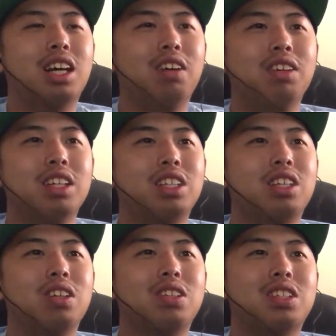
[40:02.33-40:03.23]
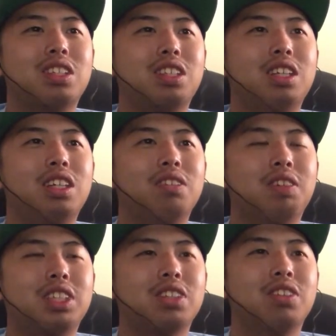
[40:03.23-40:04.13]
I want to go see
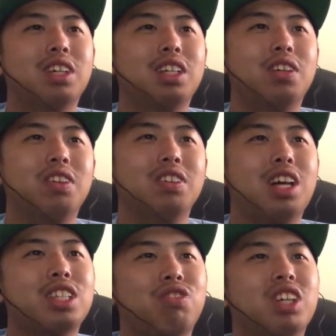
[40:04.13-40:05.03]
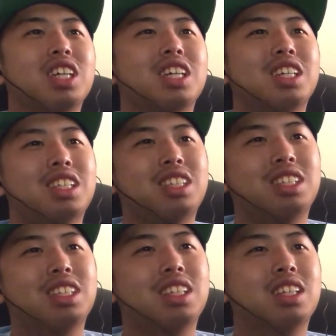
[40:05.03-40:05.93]
what's going on here in Las
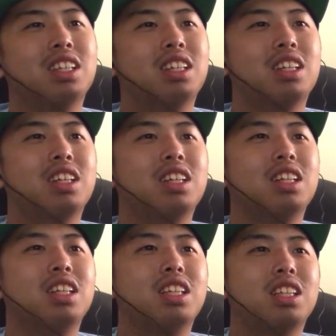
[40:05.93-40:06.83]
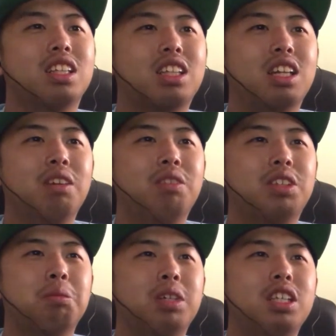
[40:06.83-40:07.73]
Vegas. That
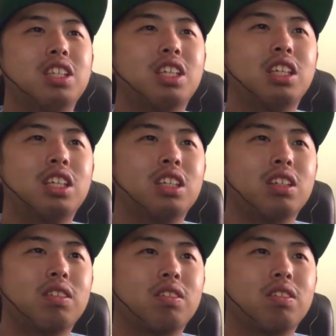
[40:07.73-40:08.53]
was amazing.